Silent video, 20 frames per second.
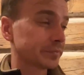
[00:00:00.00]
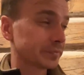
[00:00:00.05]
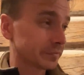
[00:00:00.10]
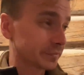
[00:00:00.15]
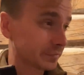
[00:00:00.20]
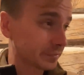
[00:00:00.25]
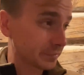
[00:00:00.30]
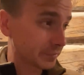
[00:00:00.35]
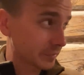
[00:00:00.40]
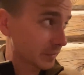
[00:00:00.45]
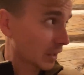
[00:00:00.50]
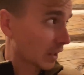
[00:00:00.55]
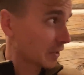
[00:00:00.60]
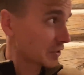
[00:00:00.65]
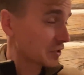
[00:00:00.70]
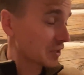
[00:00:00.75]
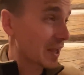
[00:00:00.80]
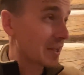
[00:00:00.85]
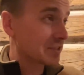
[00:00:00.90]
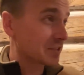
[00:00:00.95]
Uh,
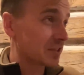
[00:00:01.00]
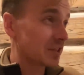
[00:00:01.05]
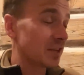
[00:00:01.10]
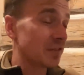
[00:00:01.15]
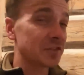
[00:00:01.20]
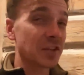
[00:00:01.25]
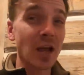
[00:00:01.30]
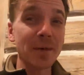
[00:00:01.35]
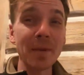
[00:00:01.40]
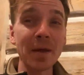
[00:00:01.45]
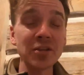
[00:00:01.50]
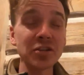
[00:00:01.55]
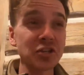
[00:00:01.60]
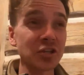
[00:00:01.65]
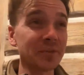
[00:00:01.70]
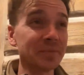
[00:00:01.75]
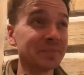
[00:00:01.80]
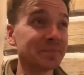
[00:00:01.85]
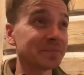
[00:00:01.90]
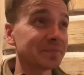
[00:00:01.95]
it's entered another
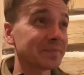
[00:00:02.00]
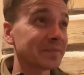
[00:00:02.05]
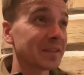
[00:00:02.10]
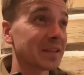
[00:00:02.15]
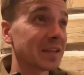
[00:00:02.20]
dimension. Yeah.